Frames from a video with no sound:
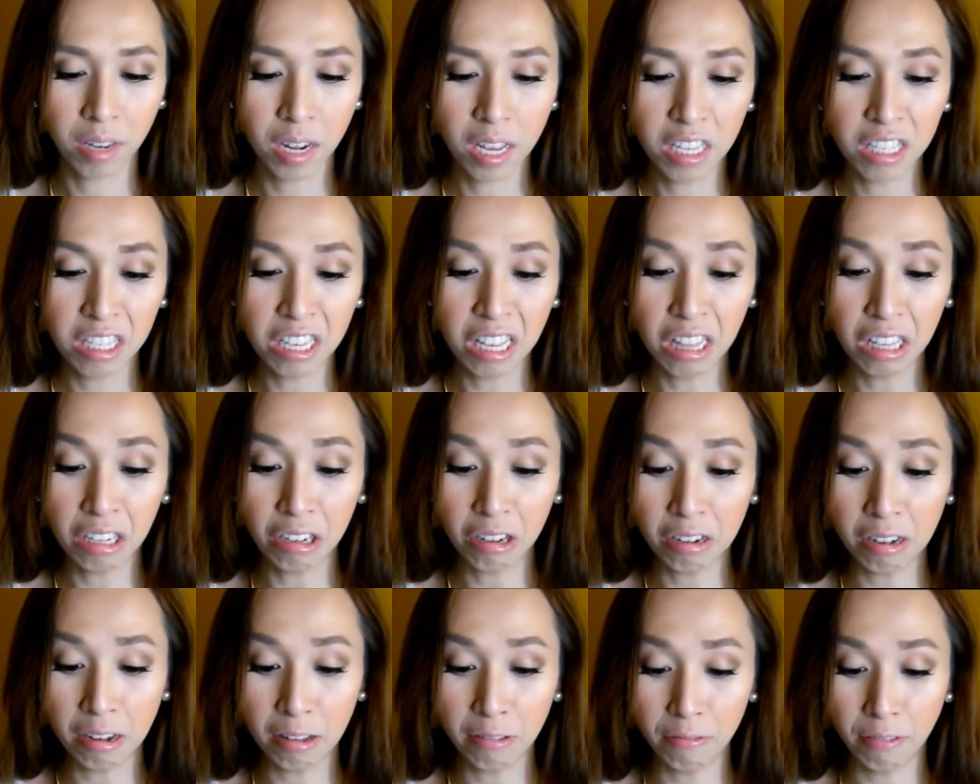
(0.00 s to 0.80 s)

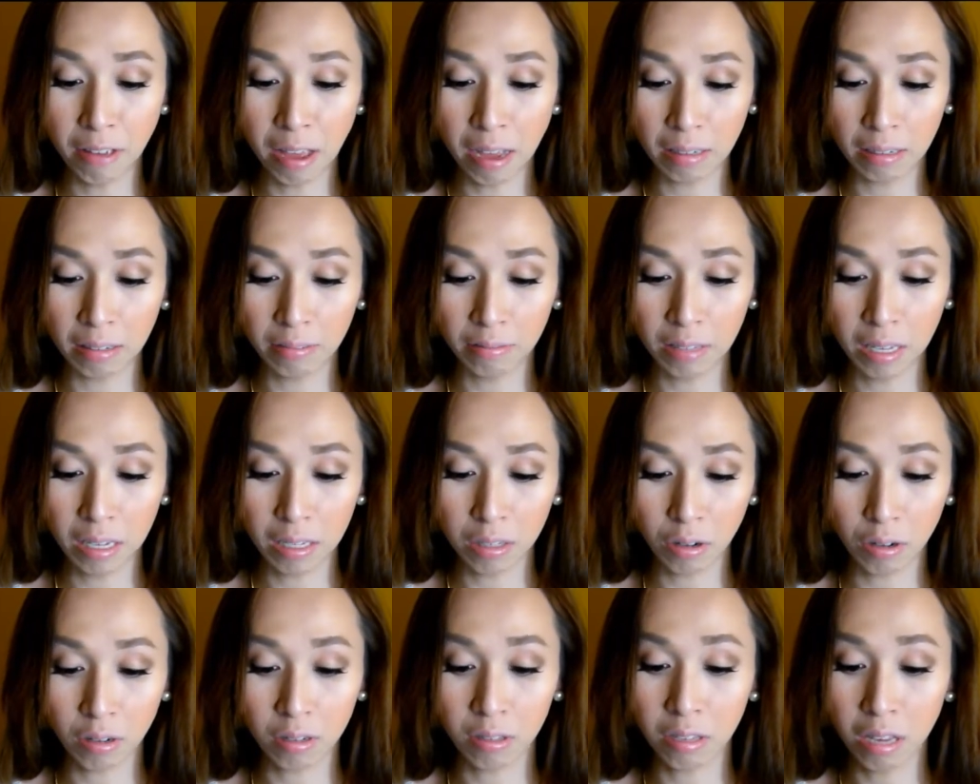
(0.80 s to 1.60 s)
silicone effect of
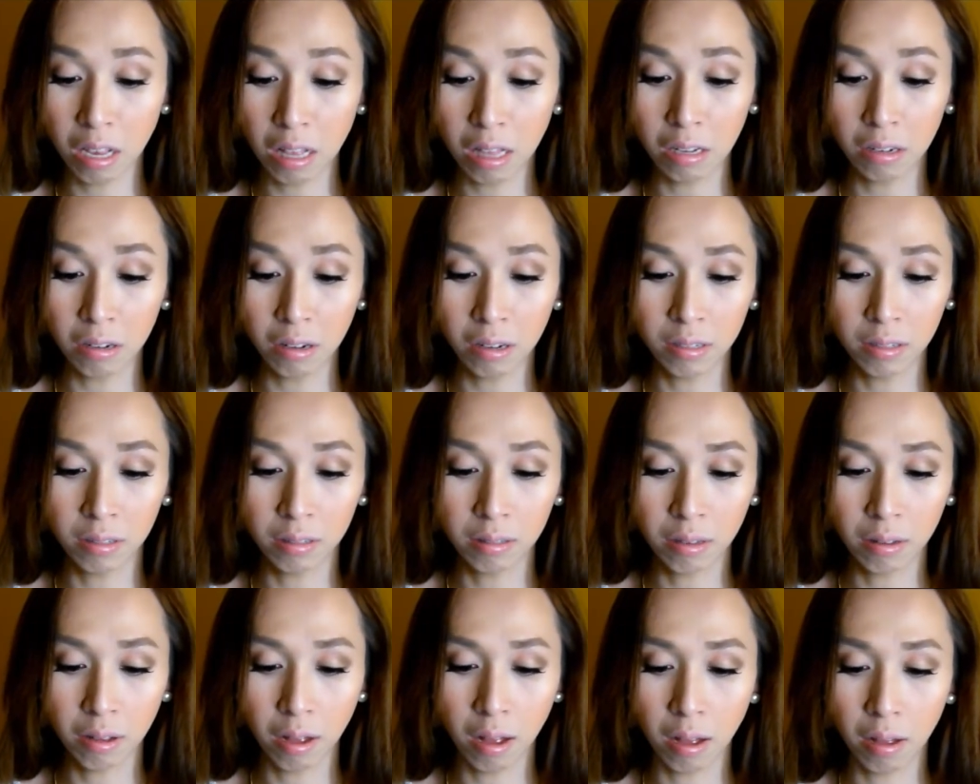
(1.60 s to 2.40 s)
this or silicone
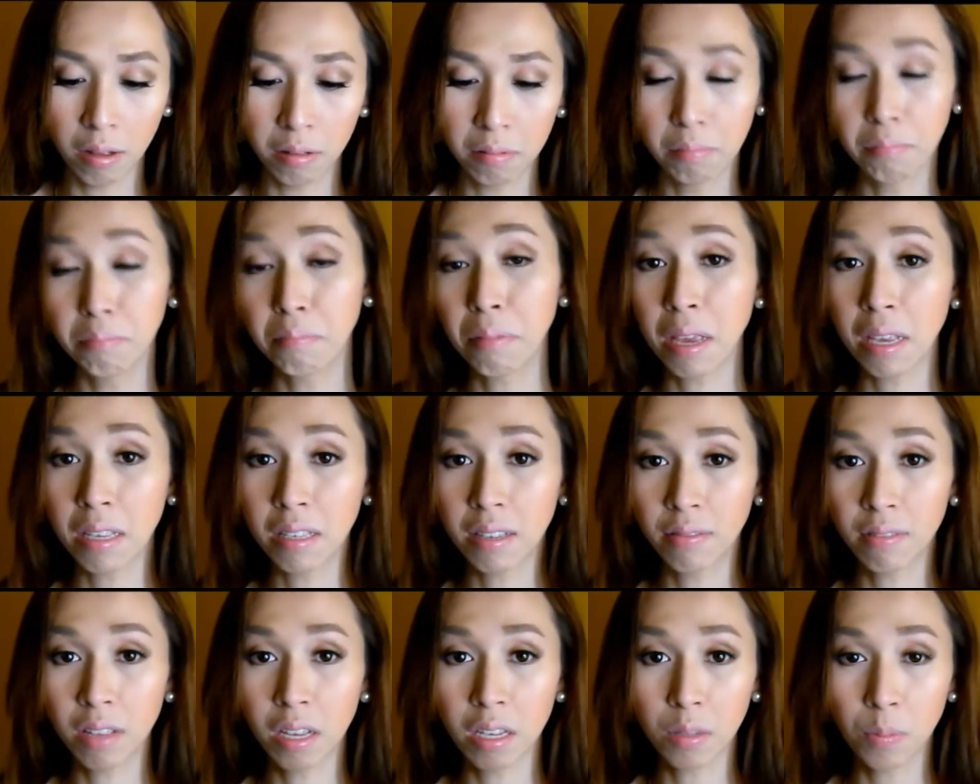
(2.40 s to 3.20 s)
base
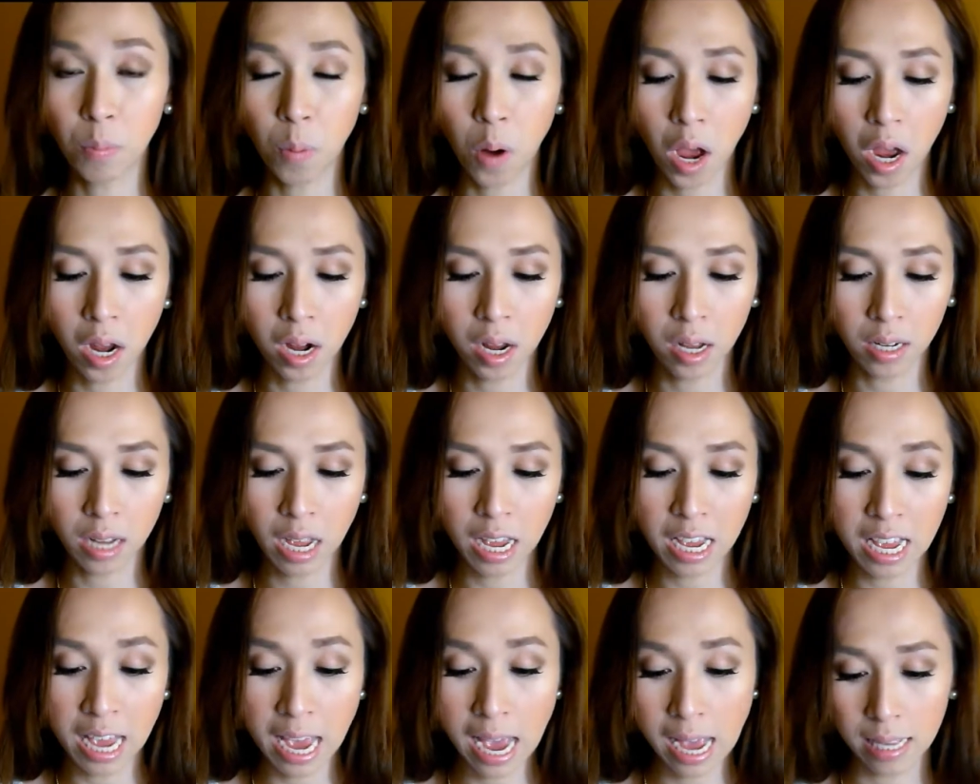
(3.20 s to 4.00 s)
of this product,
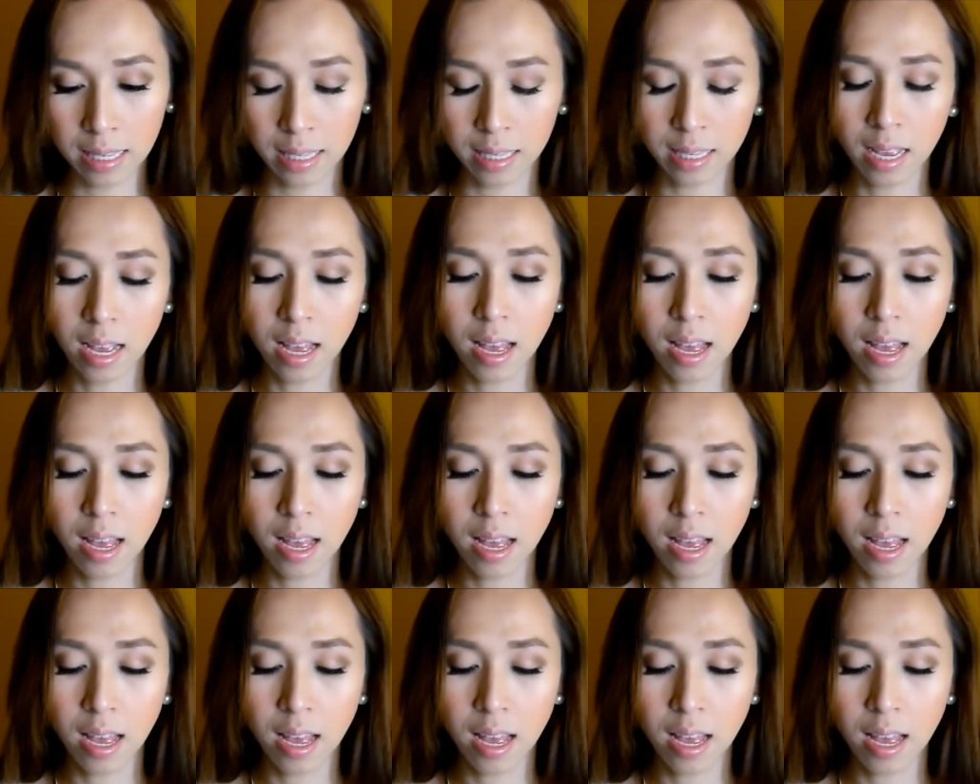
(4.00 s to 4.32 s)
I guess.